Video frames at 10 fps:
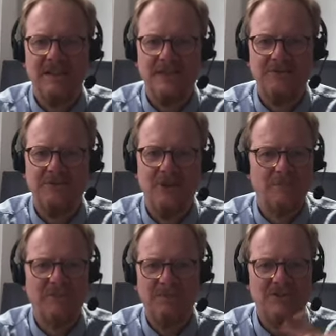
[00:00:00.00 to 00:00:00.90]
if you don't
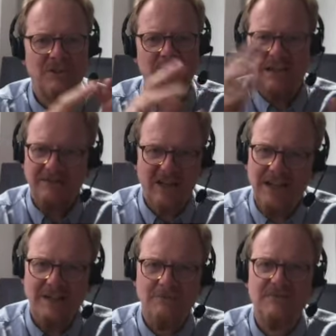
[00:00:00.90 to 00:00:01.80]
publish the
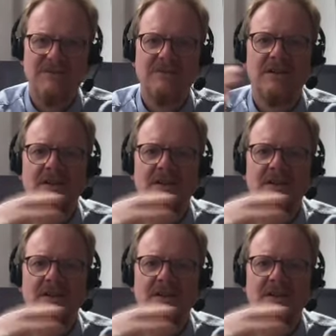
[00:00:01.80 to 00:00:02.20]
p-values.